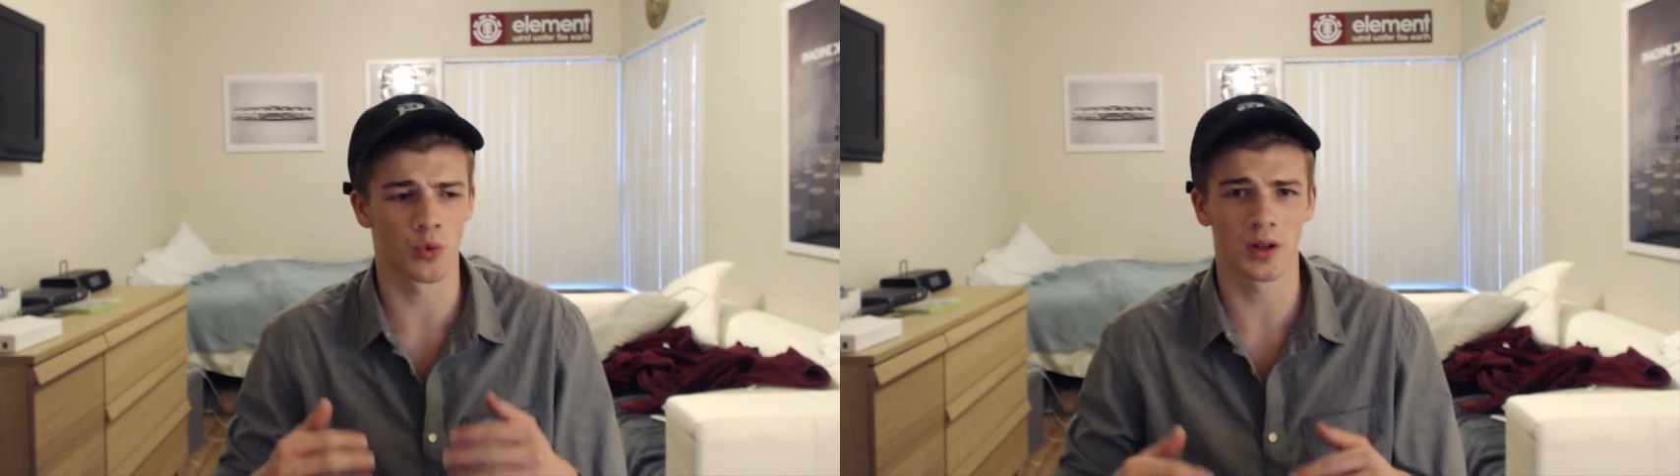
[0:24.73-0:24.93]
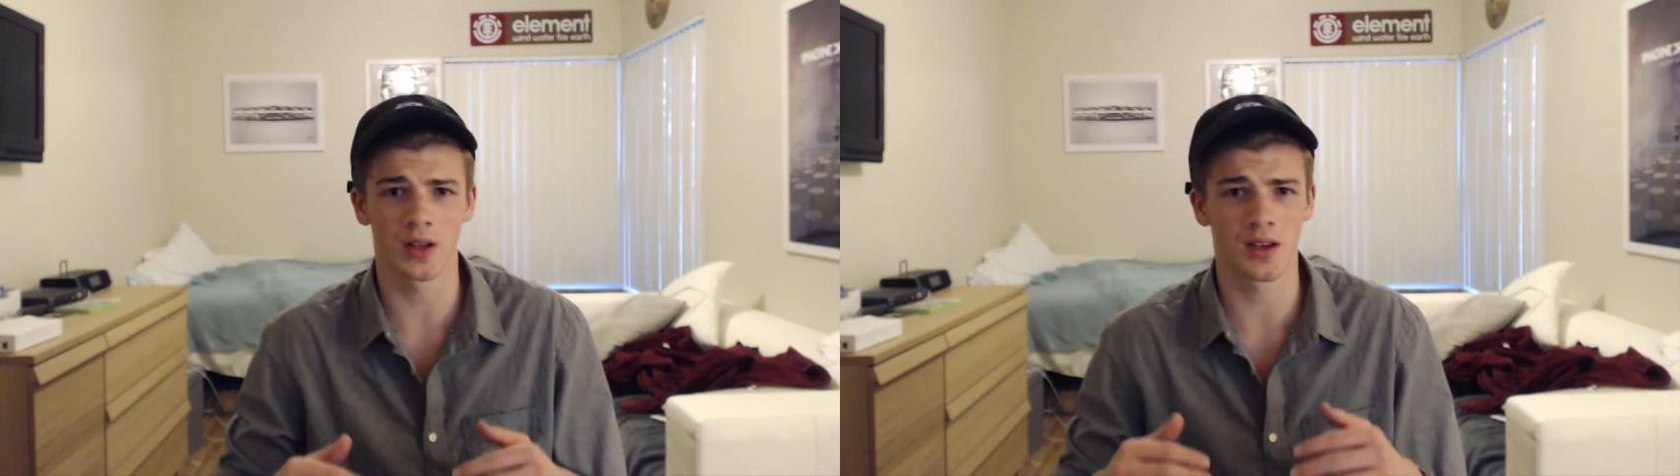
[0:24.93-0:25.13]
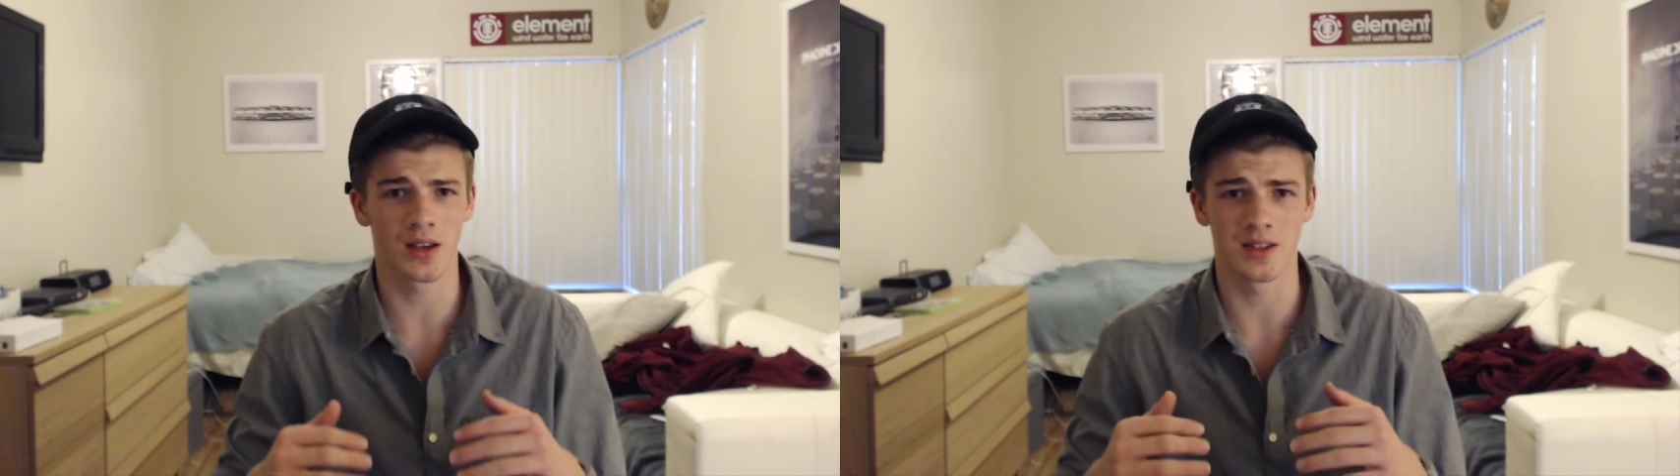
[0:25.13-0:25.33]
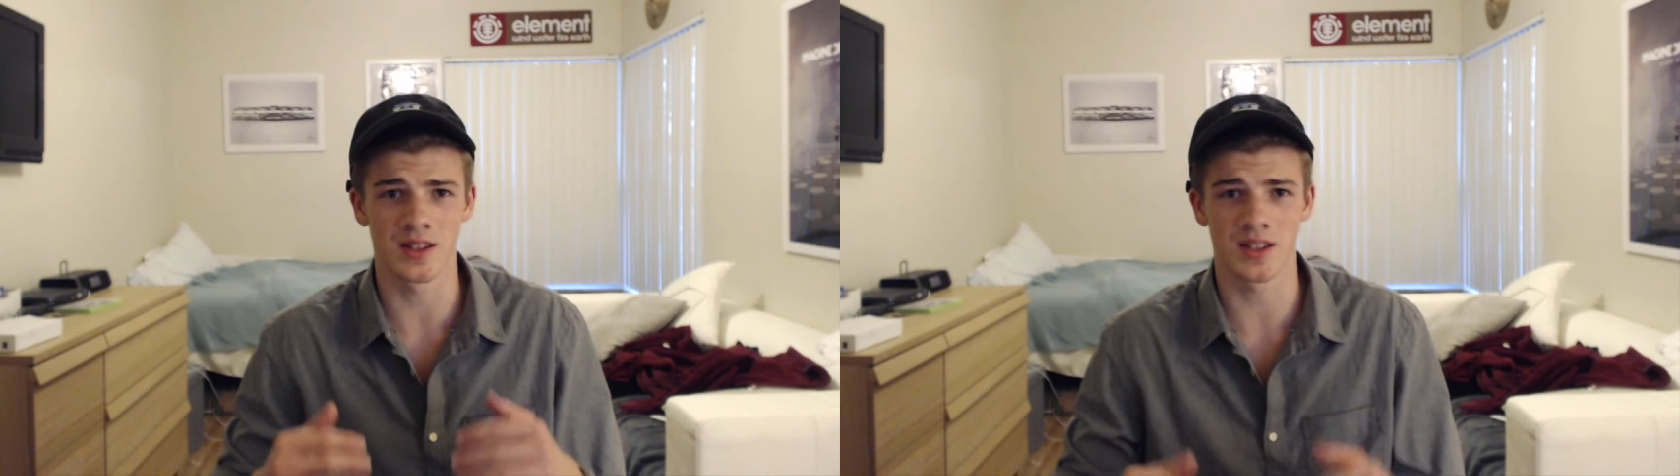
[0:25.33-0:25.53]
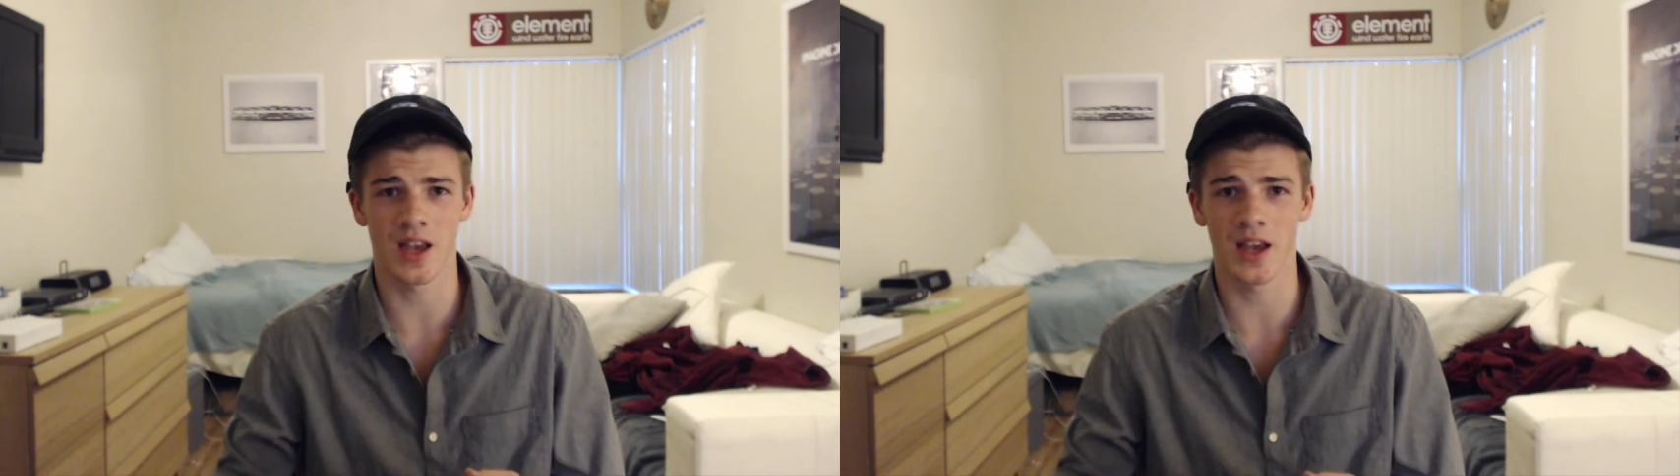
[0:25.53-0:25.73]
really
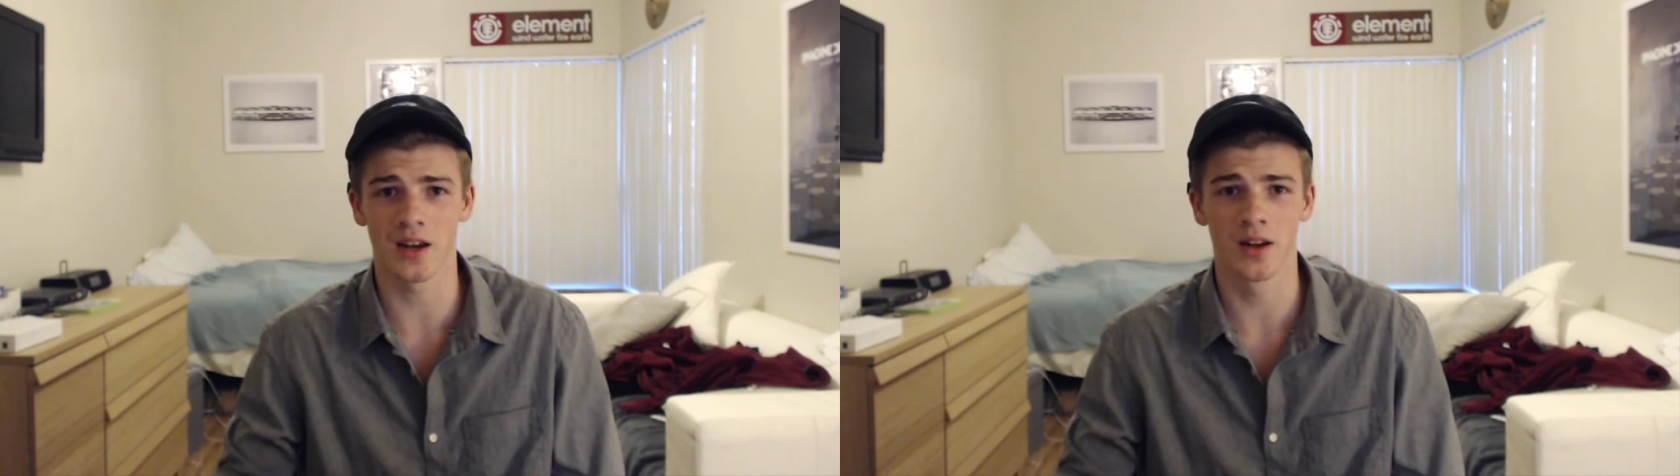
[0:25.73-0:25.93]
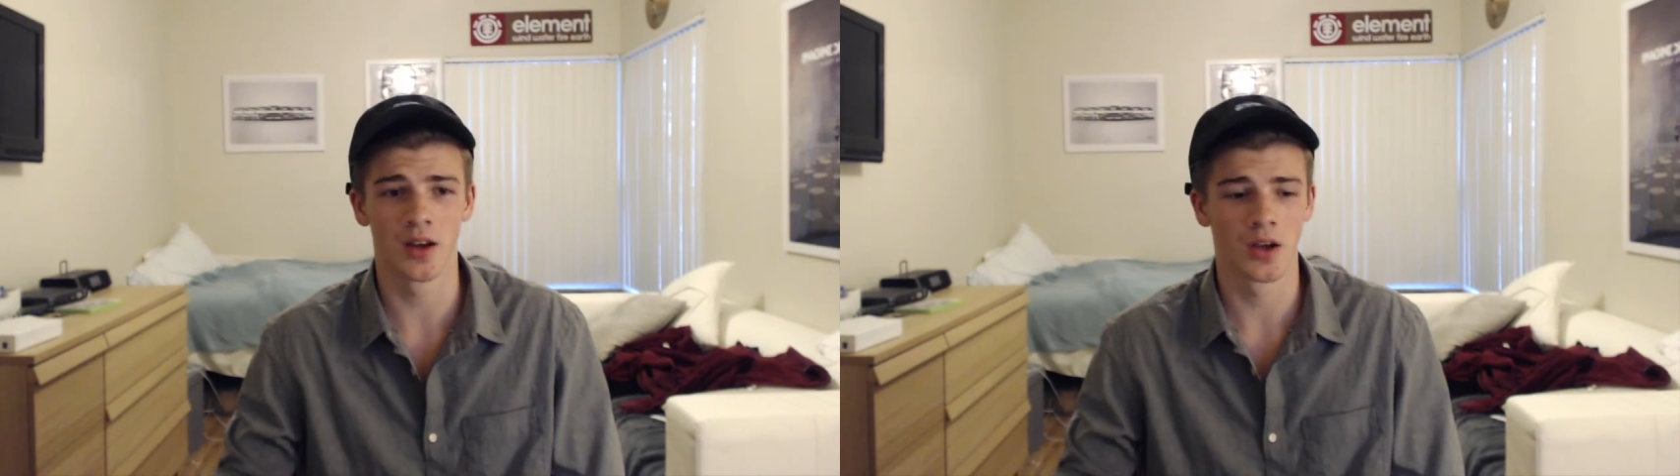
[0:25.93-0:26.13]
insane